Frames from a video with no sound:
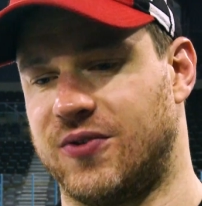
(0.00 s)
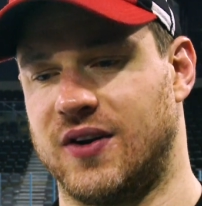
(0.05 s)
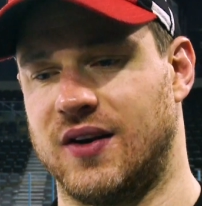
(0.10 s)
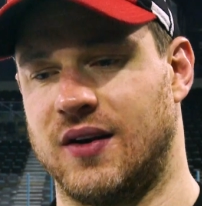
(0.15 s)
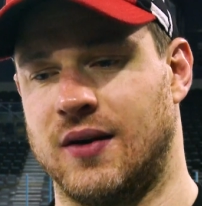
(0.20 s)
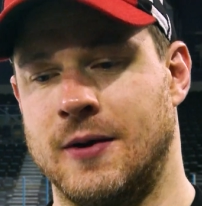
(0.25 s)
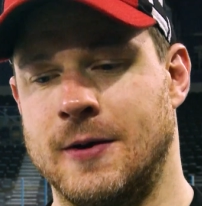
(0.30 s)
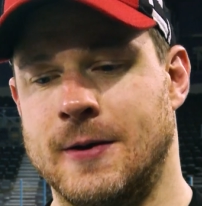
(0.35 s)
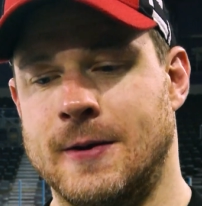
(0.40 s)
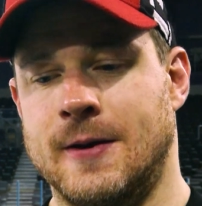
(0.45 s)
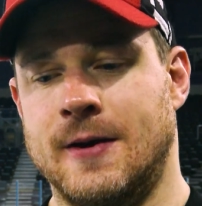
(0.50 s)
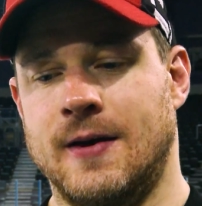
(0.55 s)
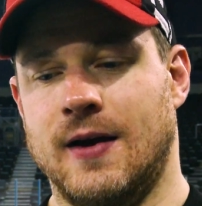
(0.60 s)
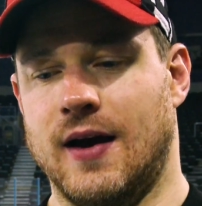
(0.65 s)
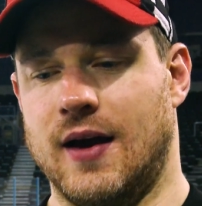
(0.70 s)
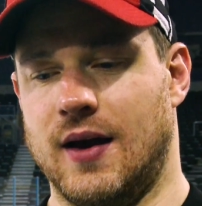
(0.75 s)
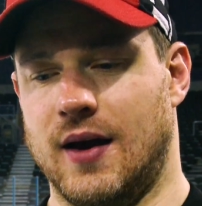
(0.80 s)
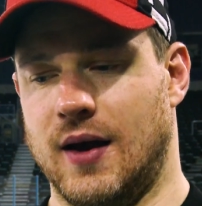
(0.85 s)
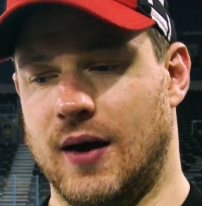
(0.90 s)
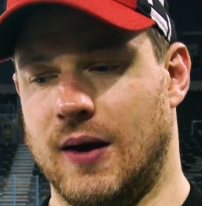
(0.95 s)
And
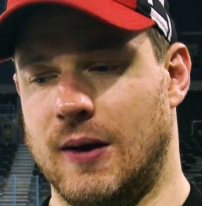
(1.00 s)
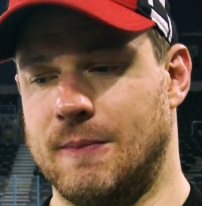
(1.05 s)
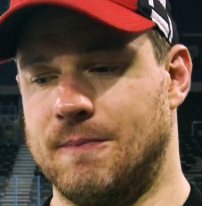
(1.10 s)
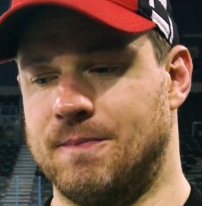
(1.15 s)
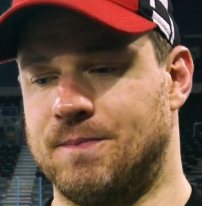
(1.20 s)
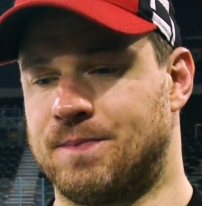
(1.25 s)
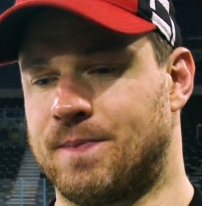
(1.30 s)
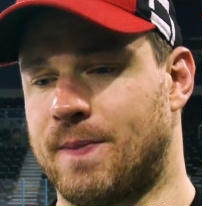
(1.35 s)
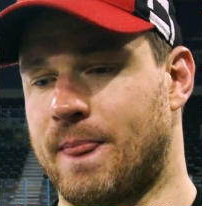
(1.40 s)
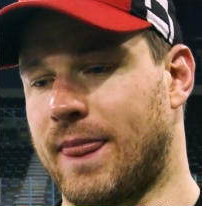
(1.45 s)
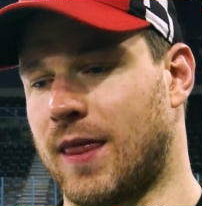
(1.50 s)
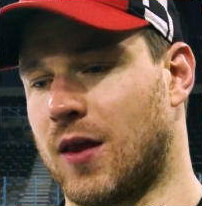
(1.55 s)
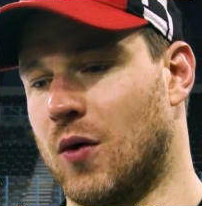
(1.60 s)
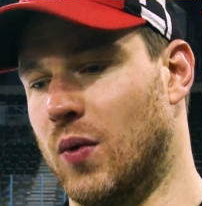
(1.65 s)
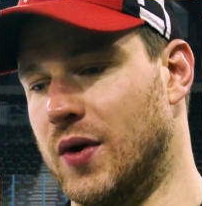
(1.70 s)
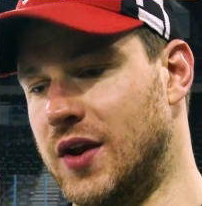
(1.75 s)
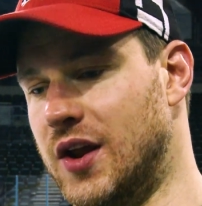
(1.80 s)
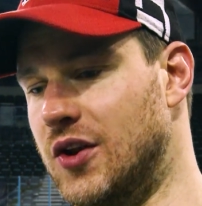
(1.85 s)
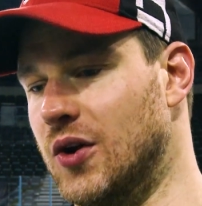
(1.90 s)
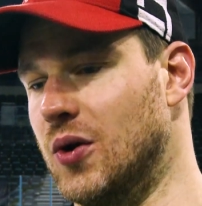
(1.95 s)
um,
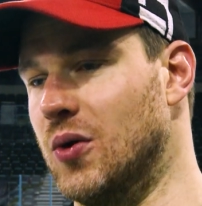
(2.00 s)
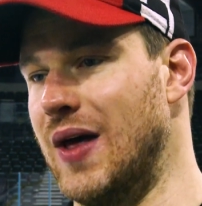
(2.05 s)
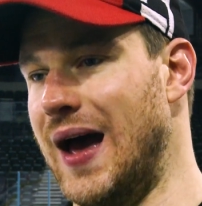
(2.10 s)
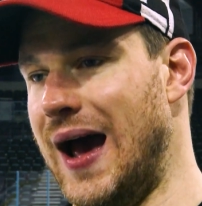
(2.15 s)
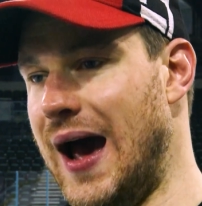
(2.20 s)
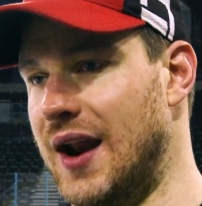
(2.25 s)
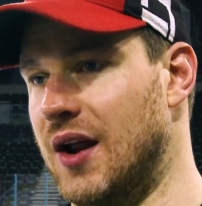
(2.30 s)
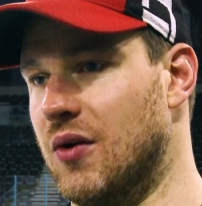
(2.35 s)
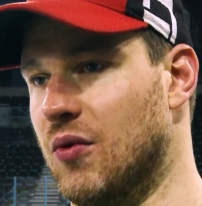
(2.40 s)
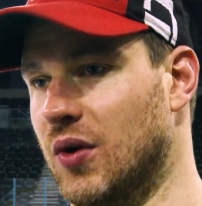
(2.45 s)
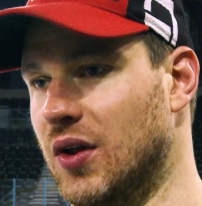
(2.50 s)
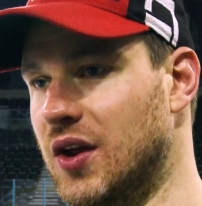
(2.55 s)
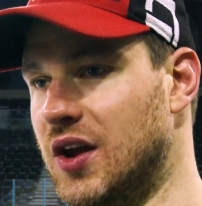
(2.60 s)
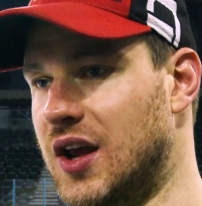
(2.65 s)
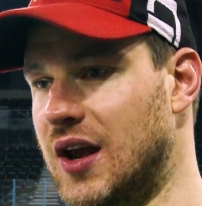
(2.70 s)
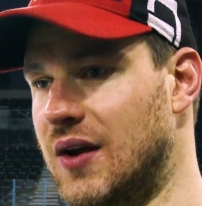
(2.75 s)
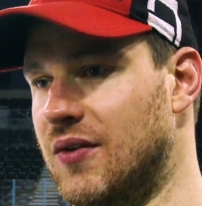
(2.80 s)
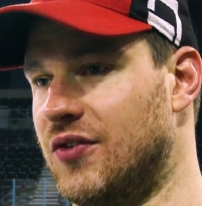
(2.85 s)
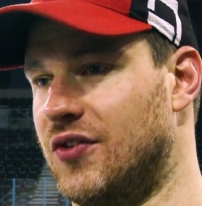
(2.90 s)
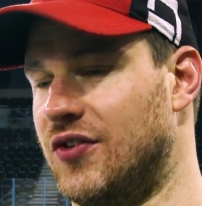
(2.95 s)
when you do that, it really
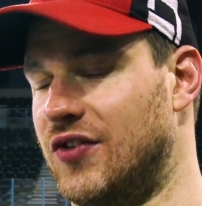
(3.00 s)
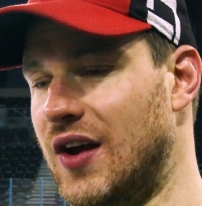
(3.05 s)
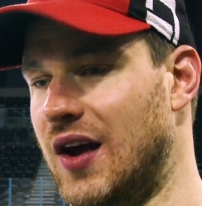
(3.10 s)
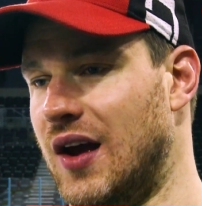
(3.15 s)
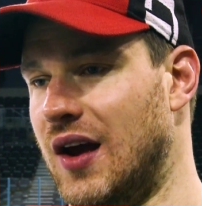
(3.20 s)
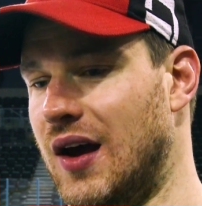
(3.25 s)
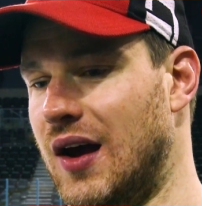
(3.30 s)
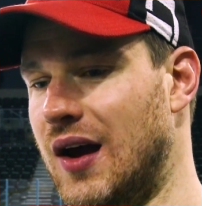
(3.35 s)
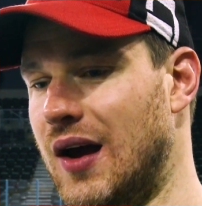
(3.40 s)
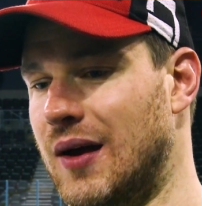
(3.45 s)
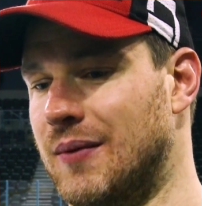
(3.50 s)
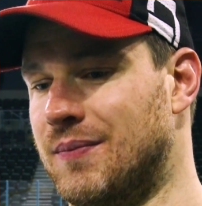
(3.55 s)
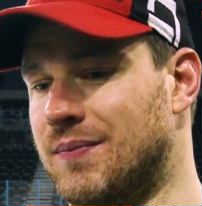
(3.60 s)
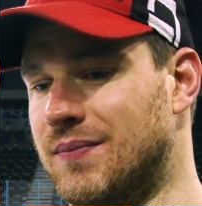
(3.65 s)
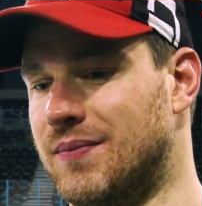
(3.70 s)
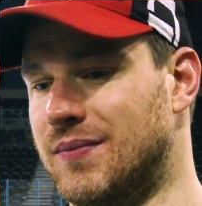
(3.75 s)
gives uh,